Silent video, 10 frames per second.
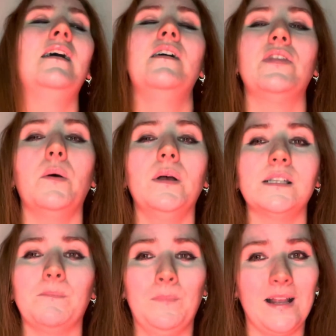There
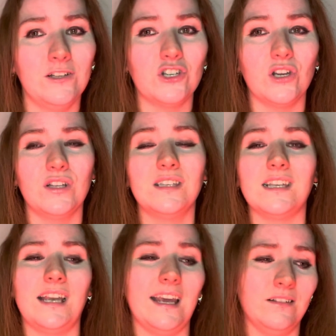was mentions
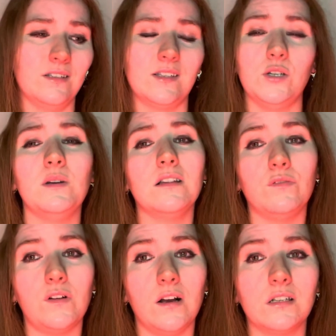and hints to it in the
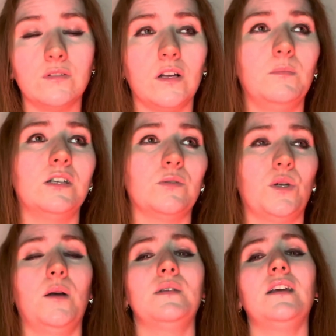first film, and
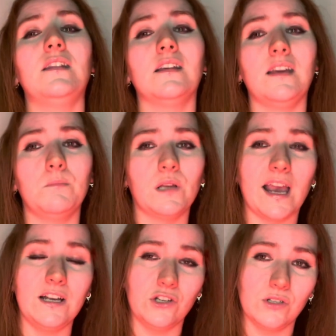sometimes I think the
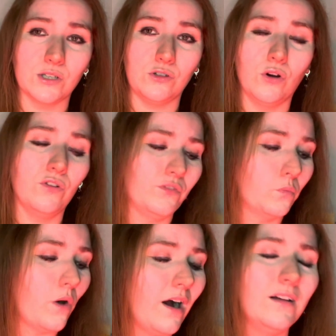implications are enough. And
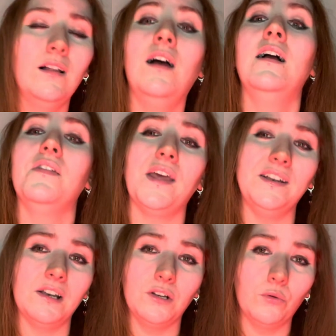while they
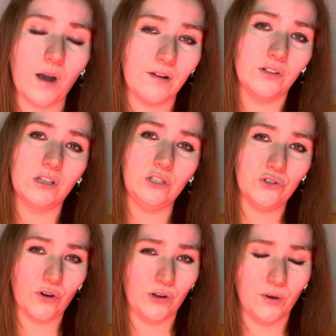didn't graphically
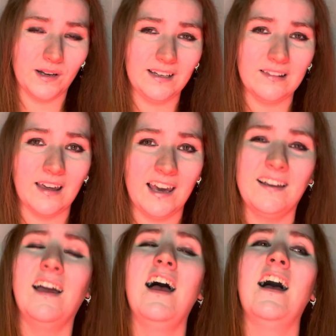show you
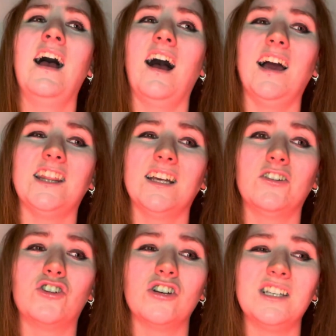anything, I think
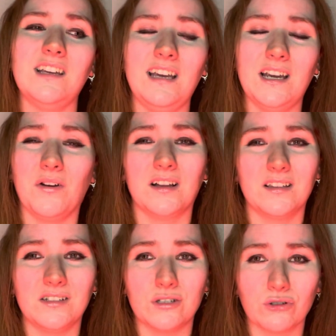just hearing the
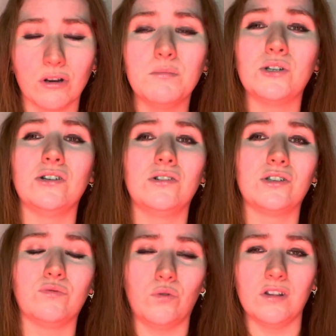descriptions
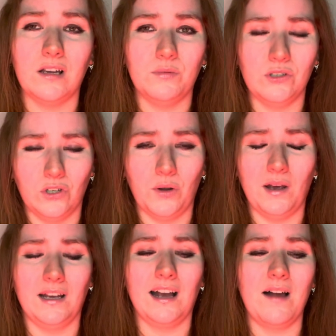of what they were
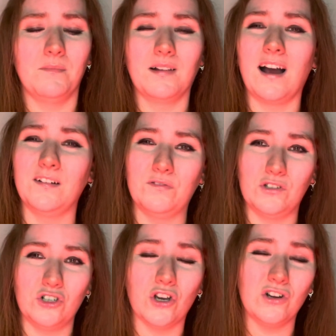doing kind of
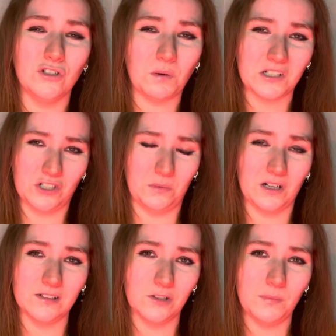churned my stomach
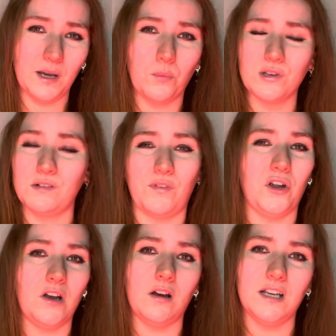a little bit. It wasn't very
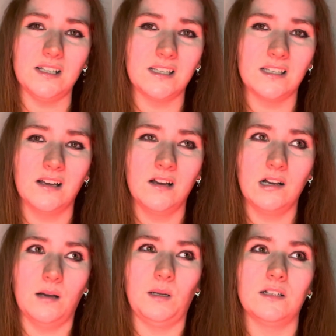nice.
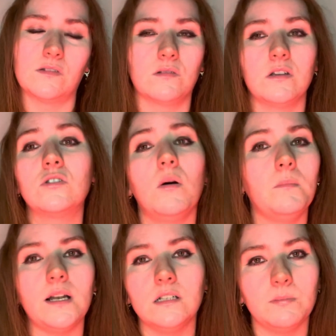I mean, it's not
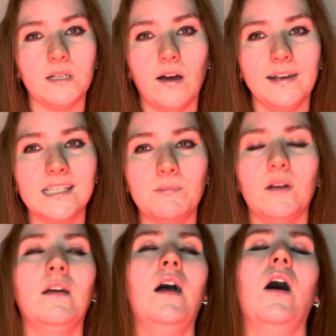meant to be nice, but
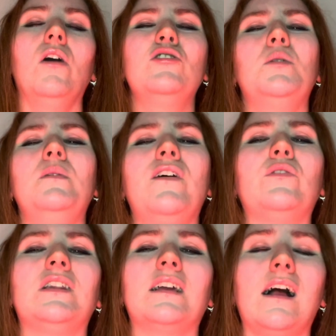on top of
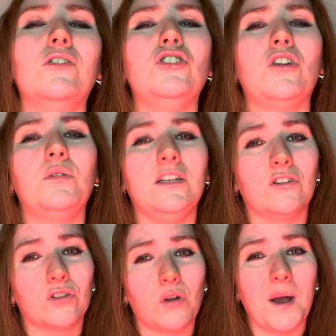everything else, you don't need to
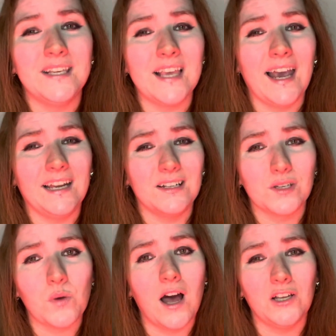throw SA in as
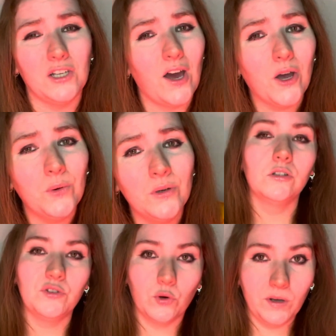well,
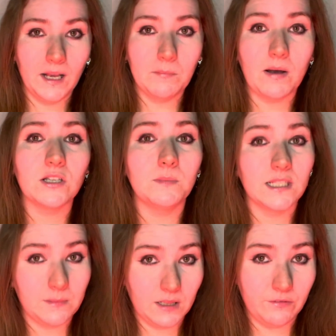Talking about some
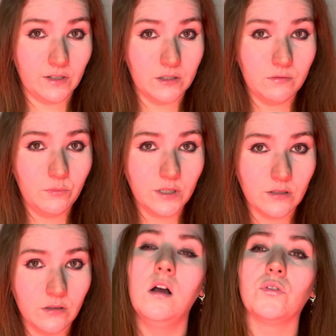similar films,
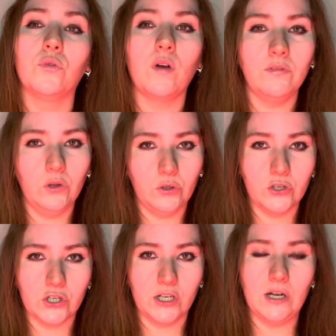the
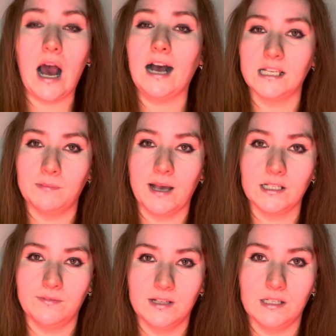revolution aspects
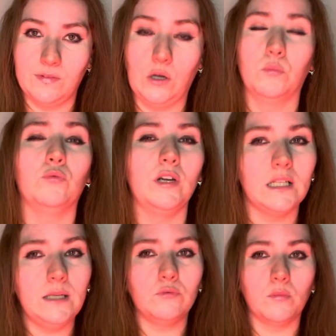of this film
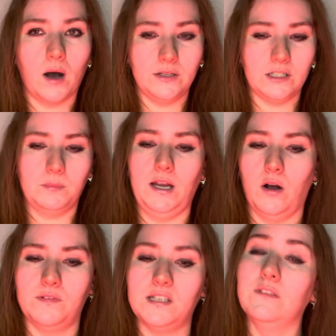really reminded me
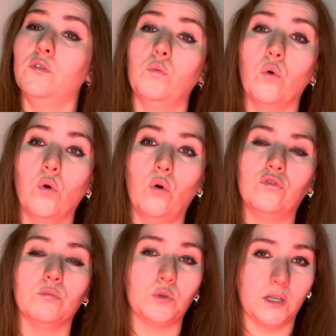of Civil War
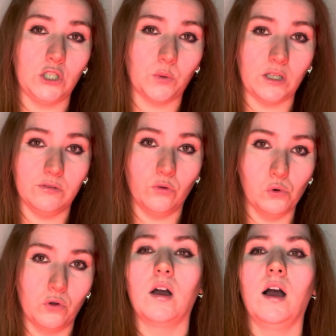from
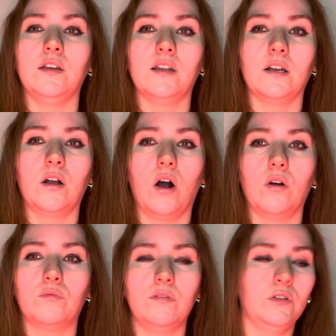2024. I think
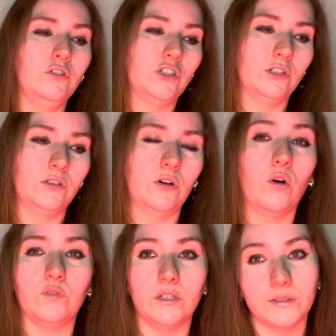revolution
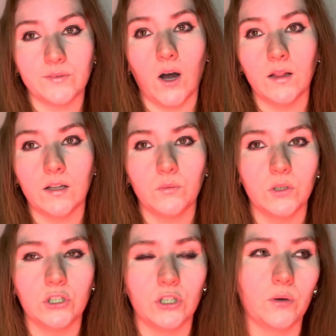often is violent,
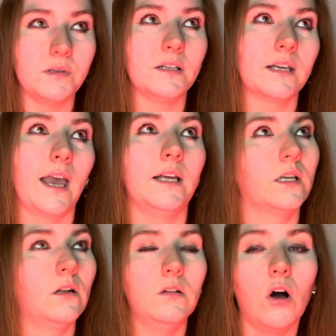which, is indicated in
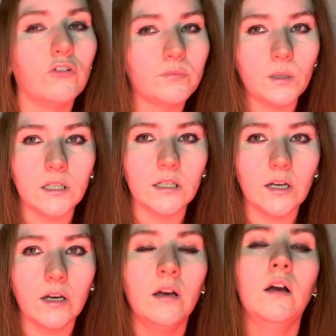a lot of
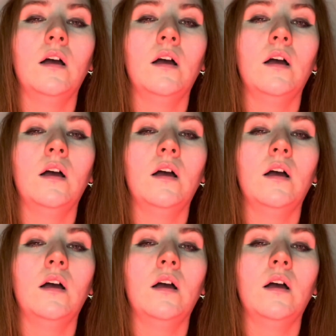media.